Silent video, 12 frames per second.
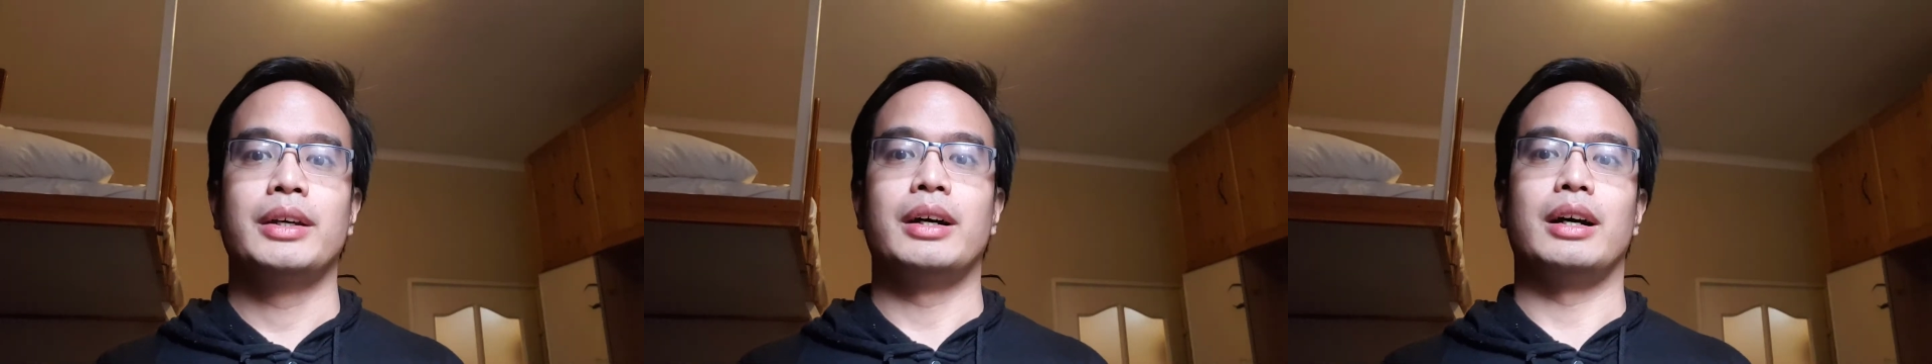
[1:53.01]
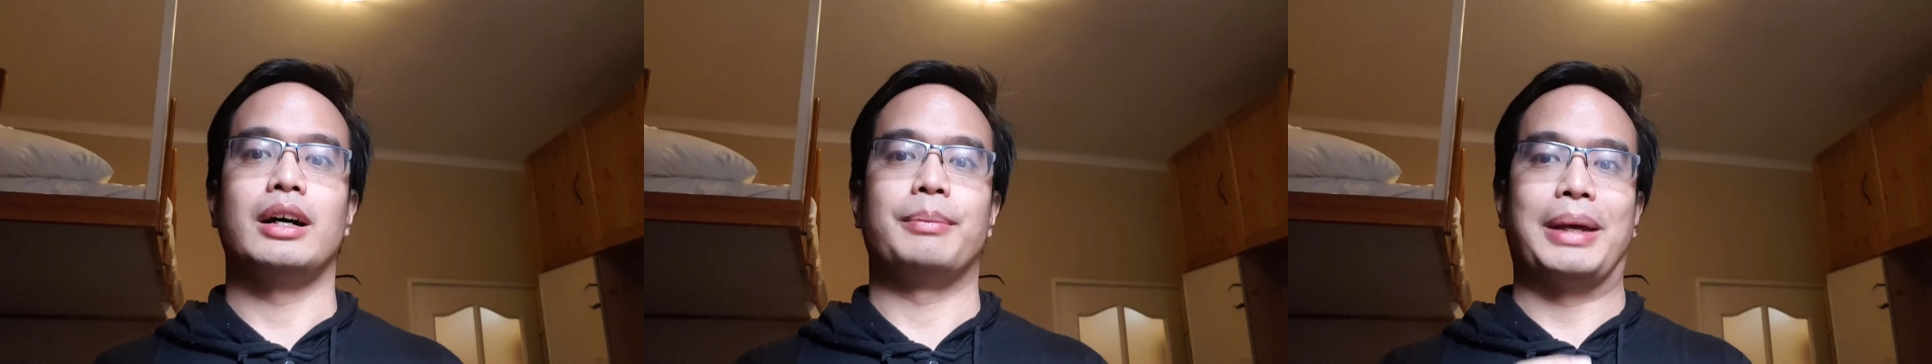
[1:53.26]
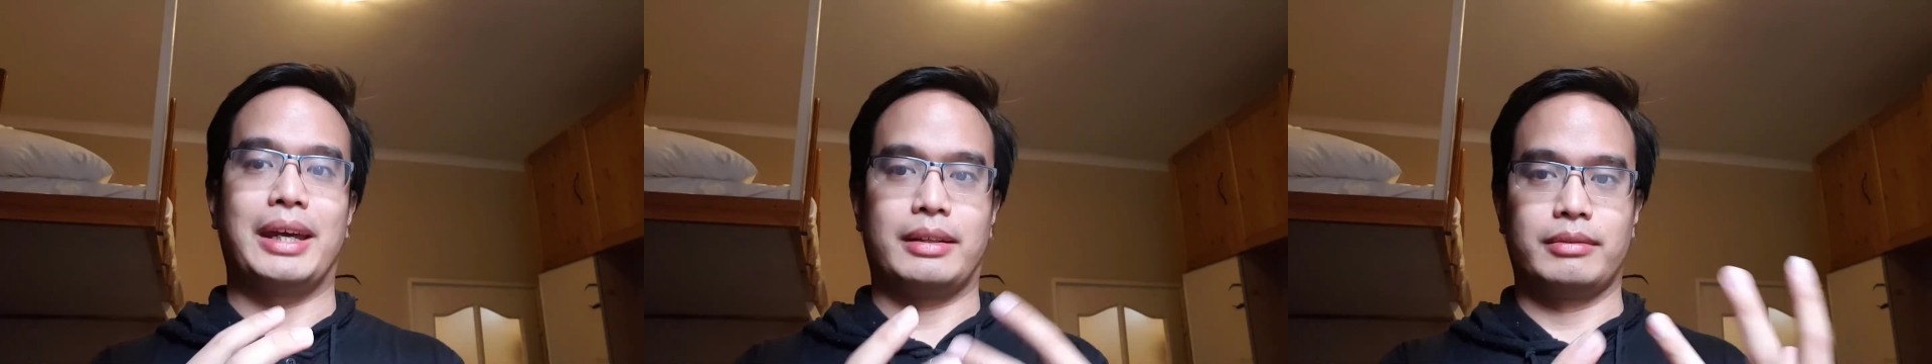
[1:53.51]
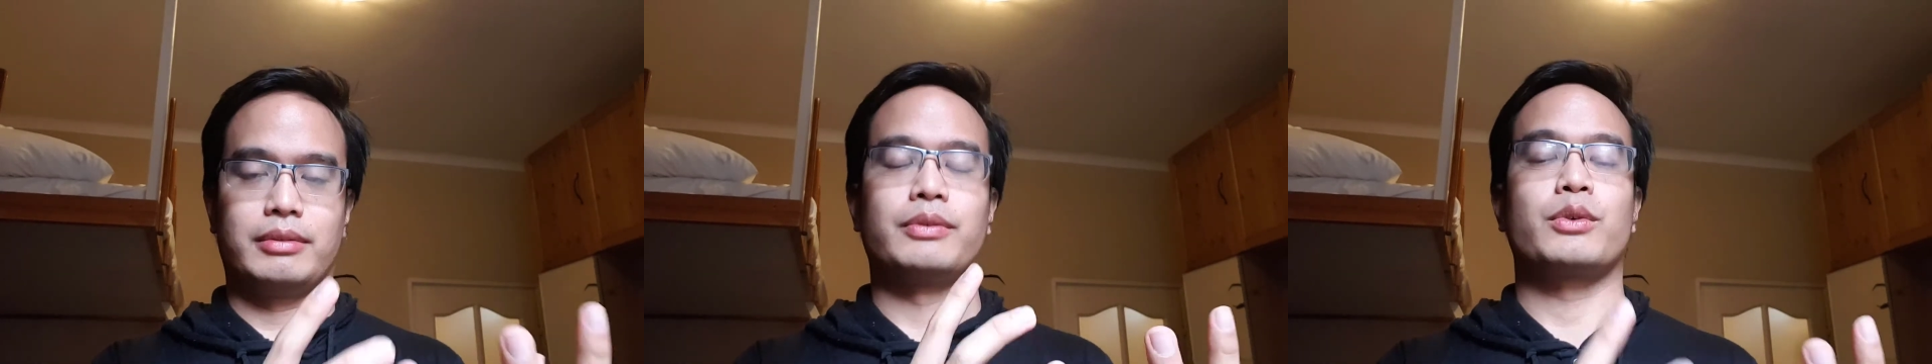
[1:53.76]

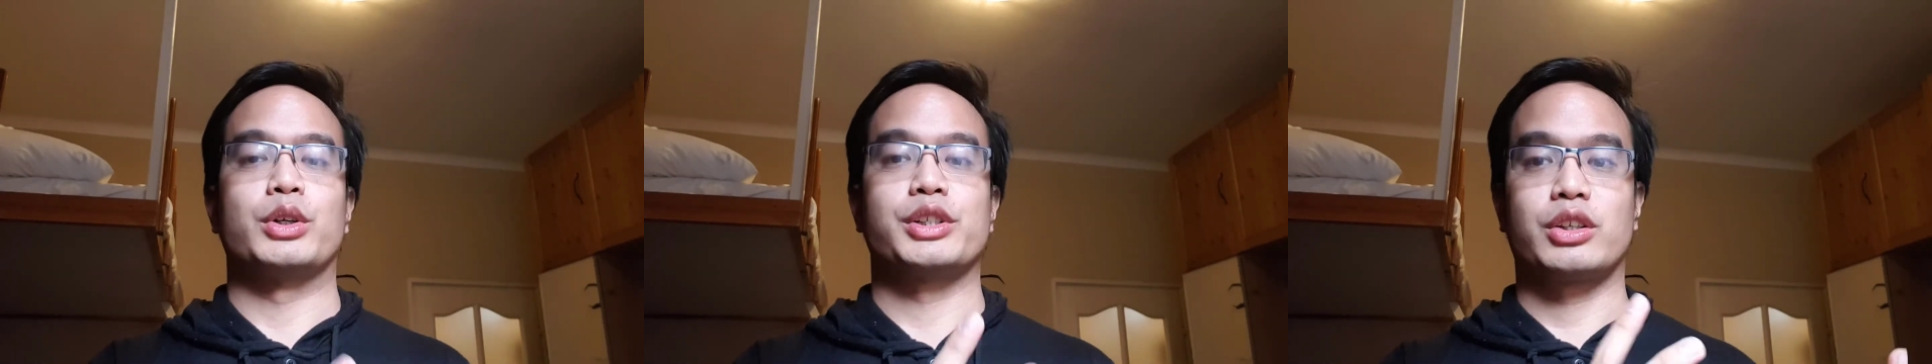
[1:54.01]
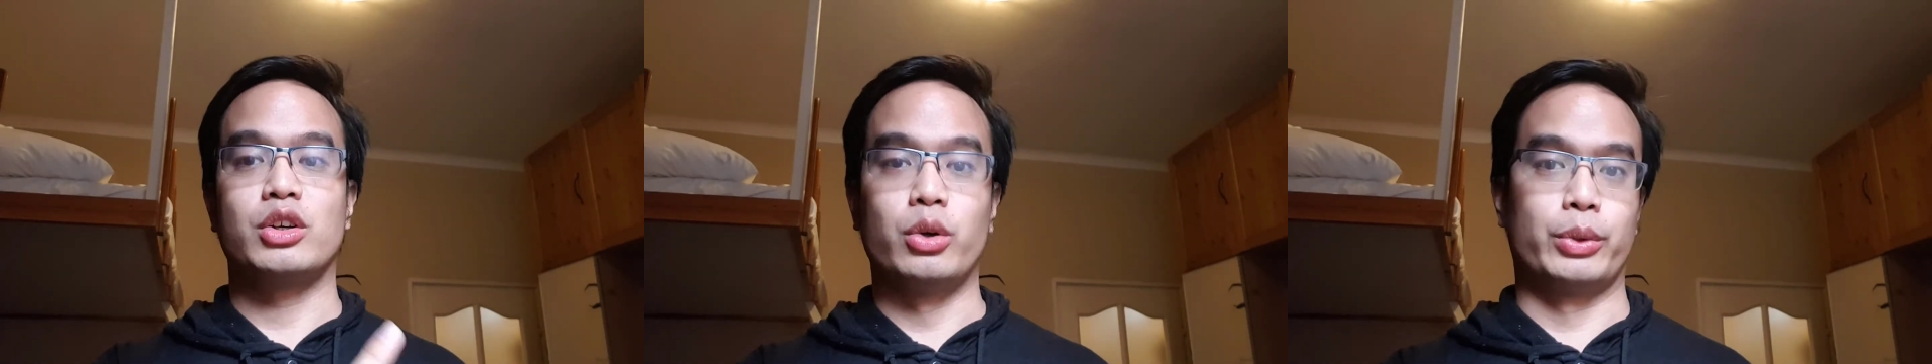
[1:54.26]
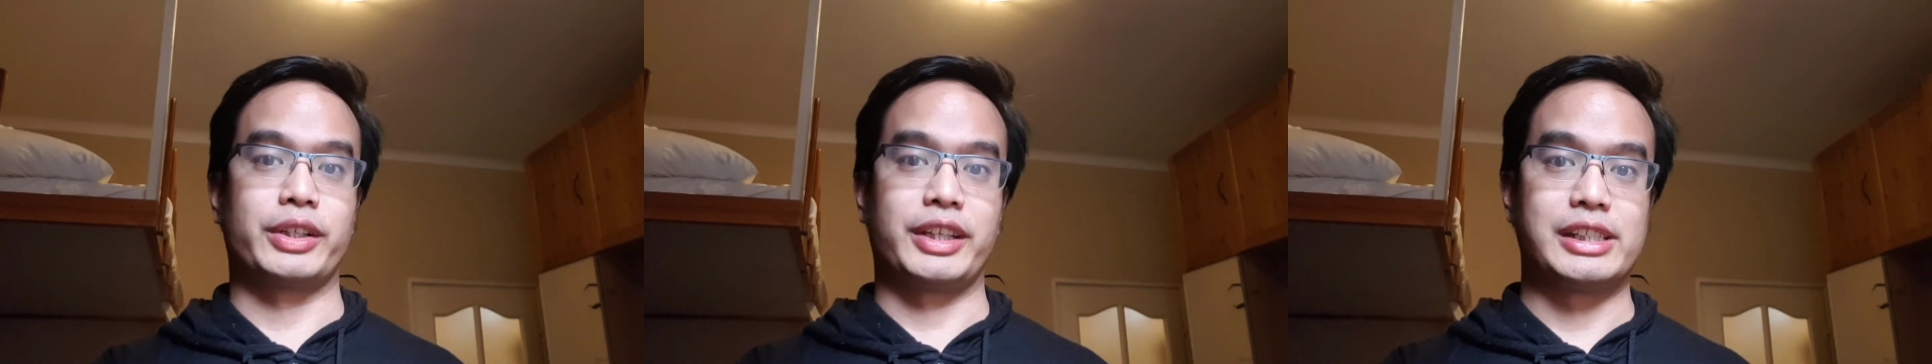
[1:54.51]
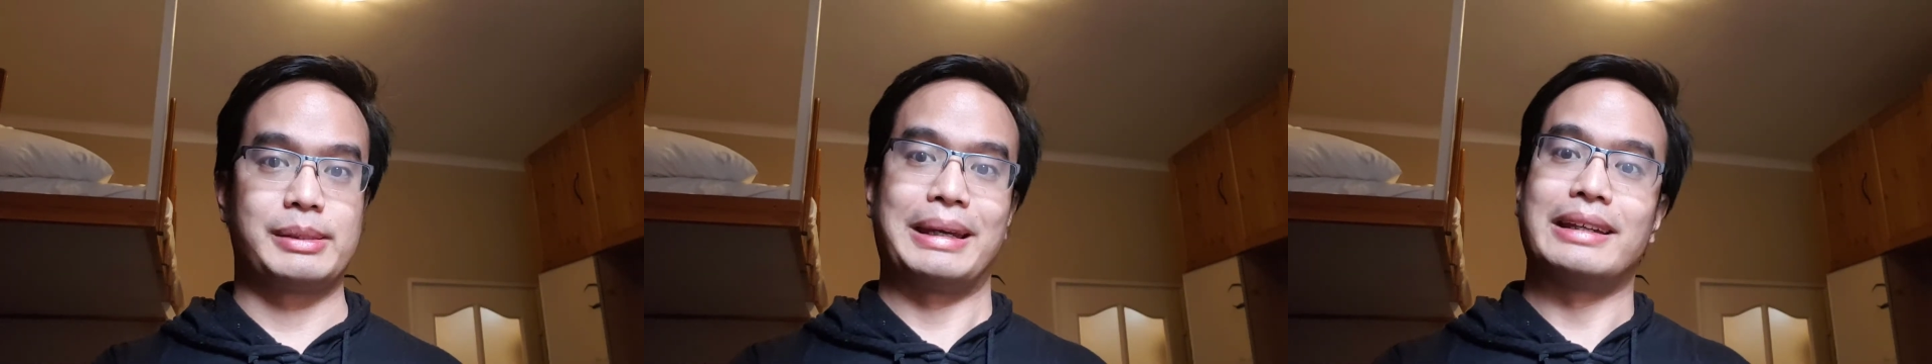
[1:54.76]
and of course the
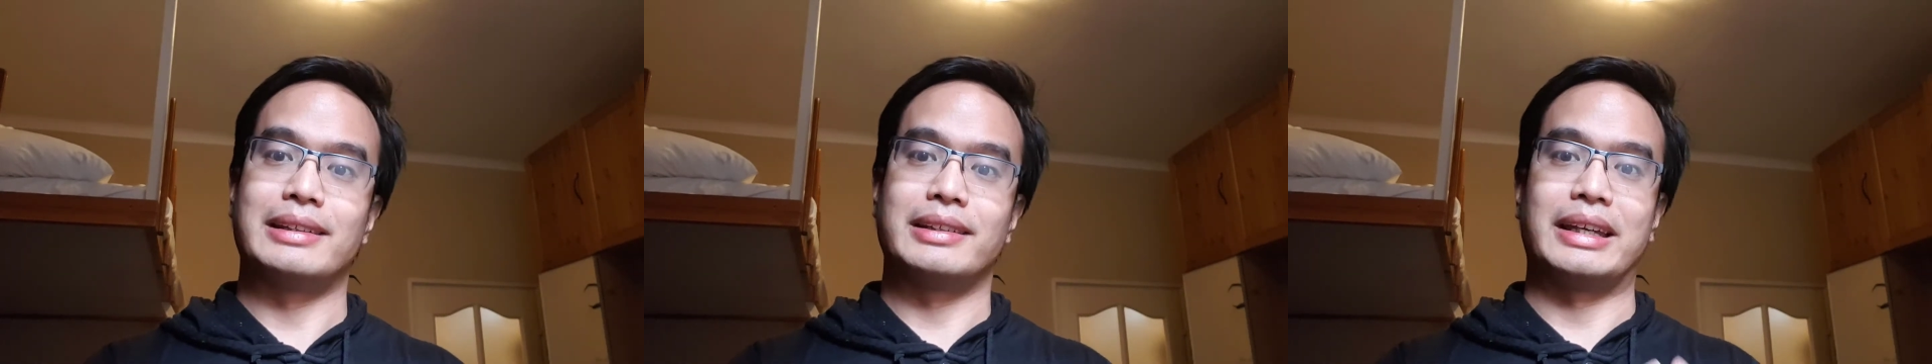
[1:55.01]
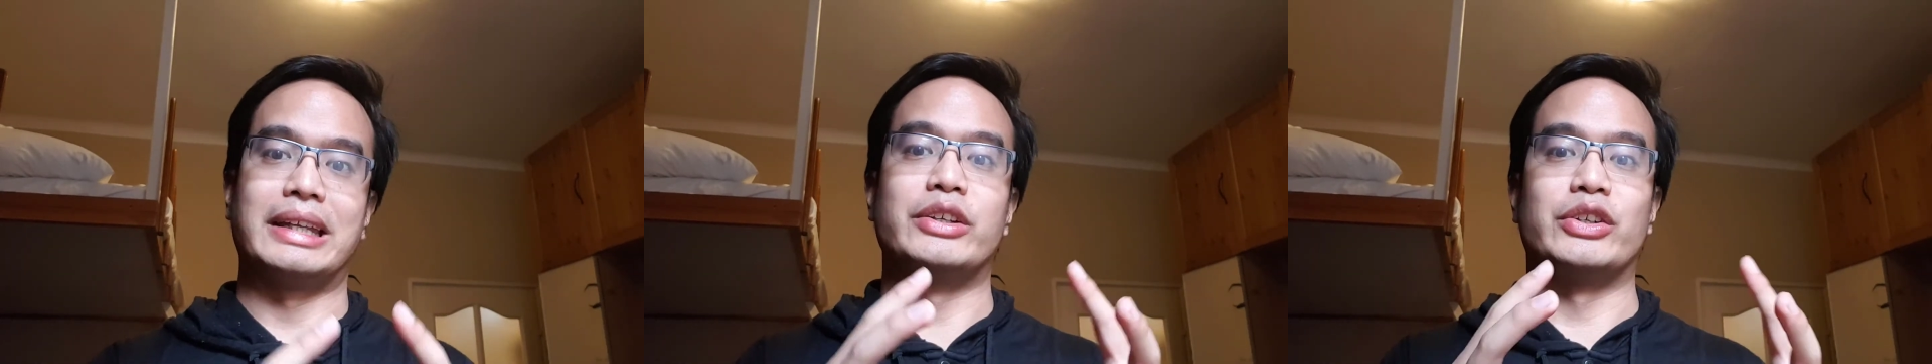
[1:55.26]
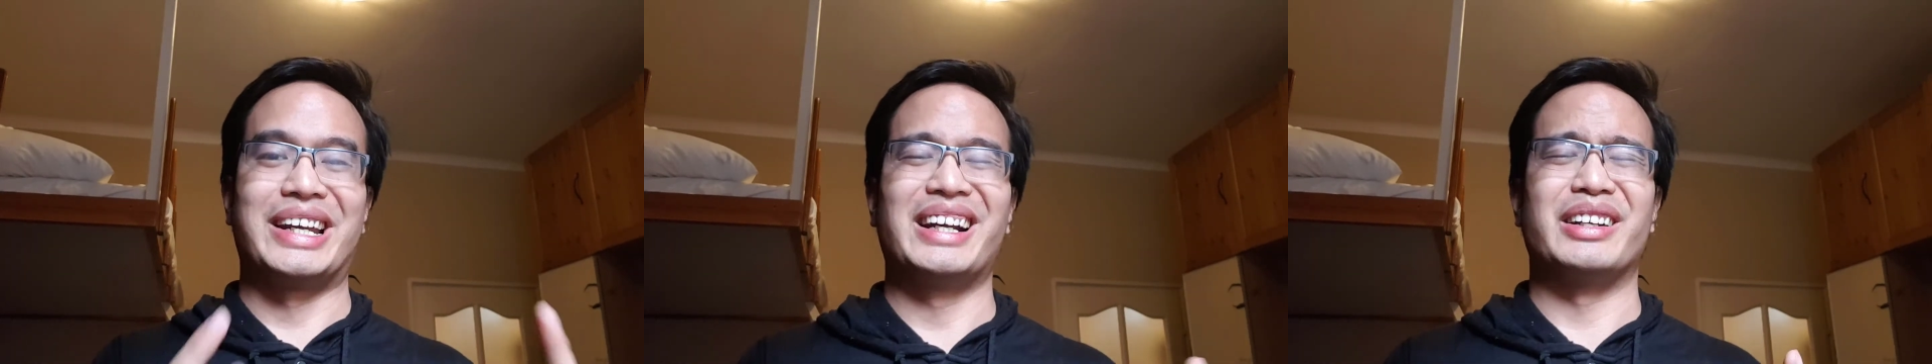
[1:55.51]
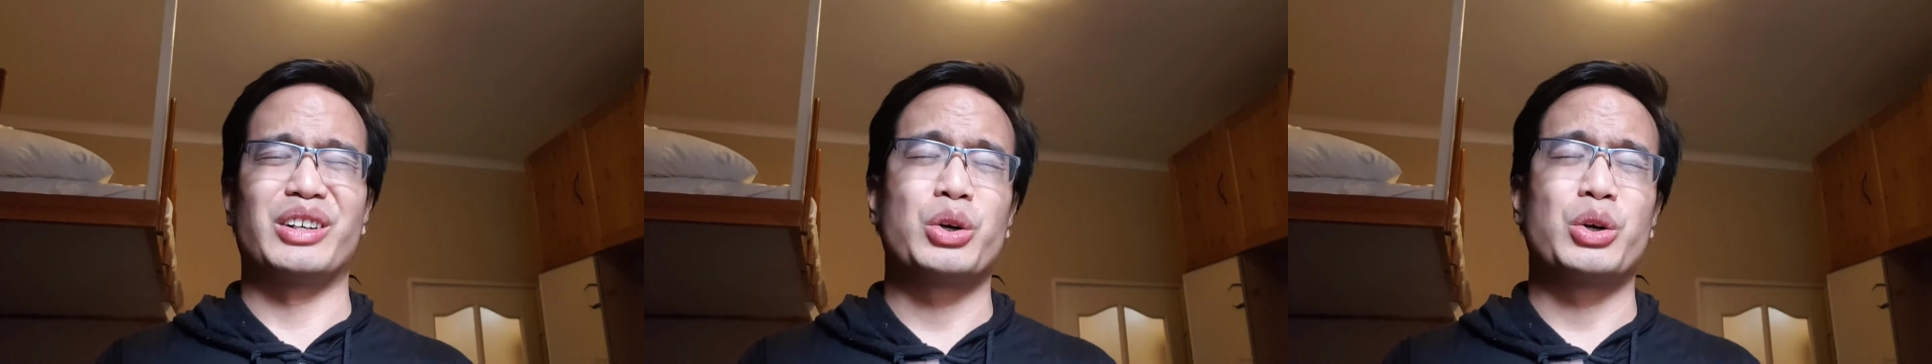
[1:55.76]
co-working spaces in your area.